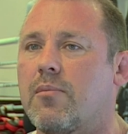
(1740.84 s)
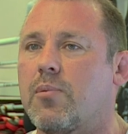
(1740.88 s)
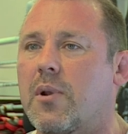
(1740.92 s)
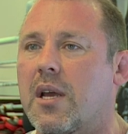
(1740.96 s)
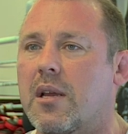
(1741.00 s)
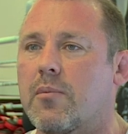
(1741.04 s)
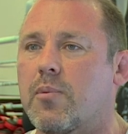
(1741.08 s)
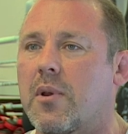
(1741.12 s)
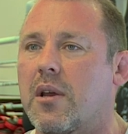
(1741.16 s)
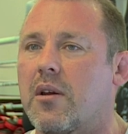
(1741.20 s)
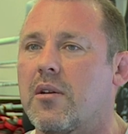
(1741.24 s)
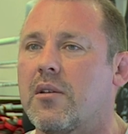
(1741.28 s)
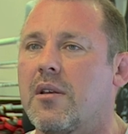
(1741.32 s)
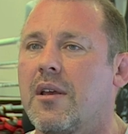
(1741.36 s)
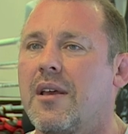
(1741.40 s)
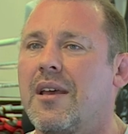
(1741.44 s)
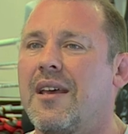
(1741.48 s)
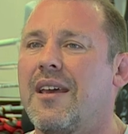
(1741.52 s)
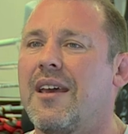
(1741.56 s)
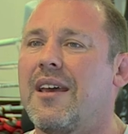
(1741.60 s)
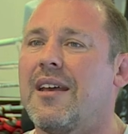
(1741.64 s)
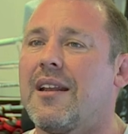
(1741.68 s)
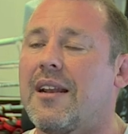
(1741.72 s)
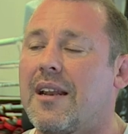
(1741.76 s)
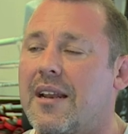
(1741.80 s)
a black belt,
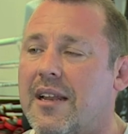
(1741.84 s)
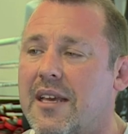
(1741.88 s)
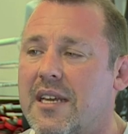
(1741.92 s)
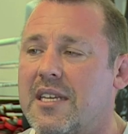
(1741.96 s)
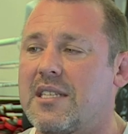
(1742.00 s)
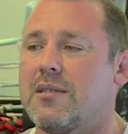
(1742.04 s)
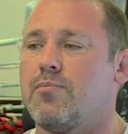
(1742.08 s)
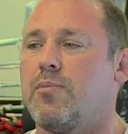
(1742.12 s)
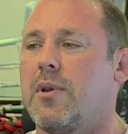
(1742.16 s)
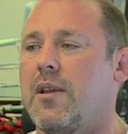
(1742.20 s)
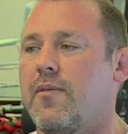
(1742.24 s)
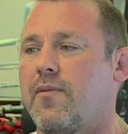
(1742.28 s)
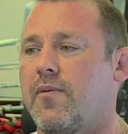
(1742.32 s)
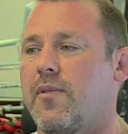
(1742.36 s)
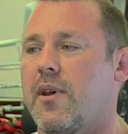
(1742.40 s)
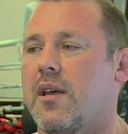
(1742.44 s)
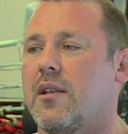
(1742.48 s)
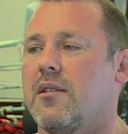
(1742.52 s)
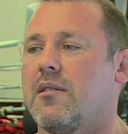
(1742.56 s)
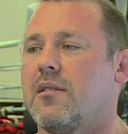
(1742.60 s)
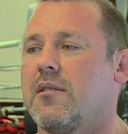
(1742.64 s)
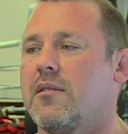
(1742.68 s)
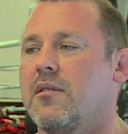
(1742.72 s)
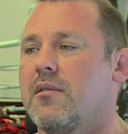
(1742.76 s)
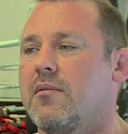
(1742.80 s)
at least be fit,
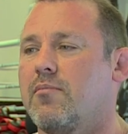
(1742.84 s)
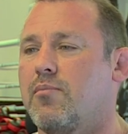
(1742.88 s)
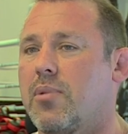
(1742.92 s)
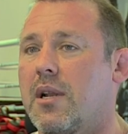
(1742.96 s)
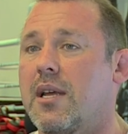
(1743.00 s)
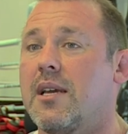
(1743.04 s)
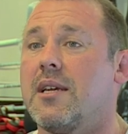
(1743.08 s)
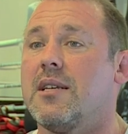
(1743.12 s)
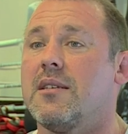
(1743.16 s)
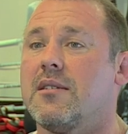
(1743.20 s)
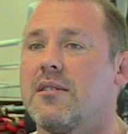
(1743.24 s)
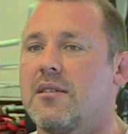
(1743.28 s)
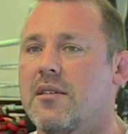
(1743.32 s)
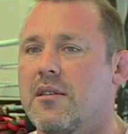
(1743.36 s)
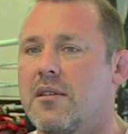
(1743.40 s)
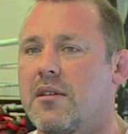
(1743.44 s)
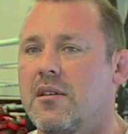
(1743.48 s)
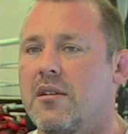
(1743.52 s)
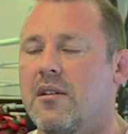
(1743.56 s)
please.